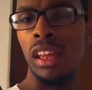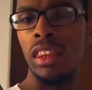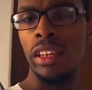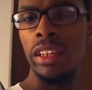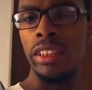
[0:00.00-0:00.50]
I
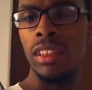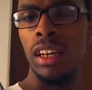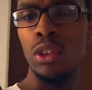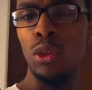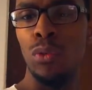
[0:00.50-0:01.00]
think it's
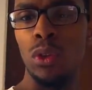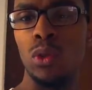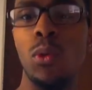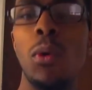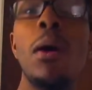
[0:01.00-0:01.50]

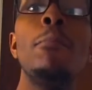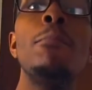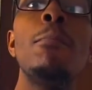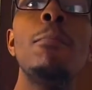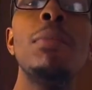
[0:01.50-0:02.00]
Universal
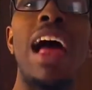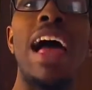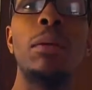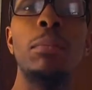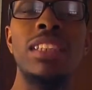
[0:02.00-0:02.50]

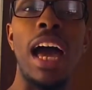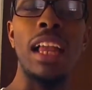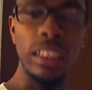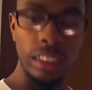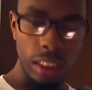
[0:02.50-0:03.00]
Black
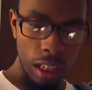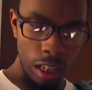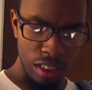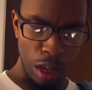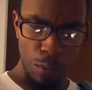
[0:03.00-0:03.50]
Metallic,
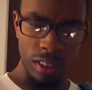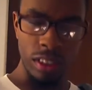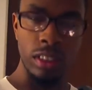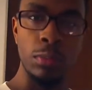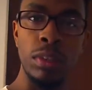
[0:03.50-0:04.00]
because I want
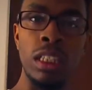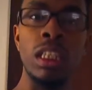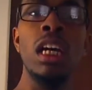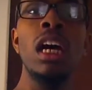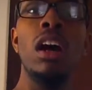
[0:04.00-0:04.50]
this to be
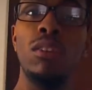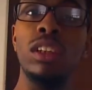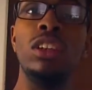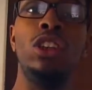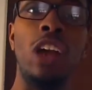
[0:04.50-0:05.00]
a
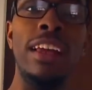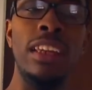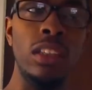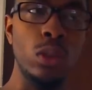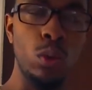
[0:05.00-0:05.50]
really
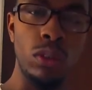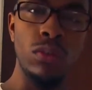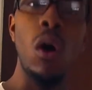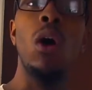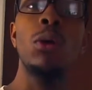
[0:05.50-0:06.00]
shiny sort of
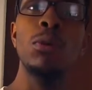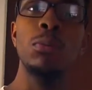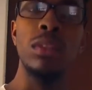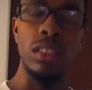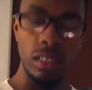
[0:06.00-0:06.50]
armor
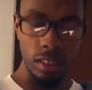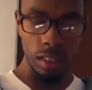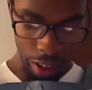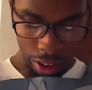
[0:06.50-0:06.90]
piece.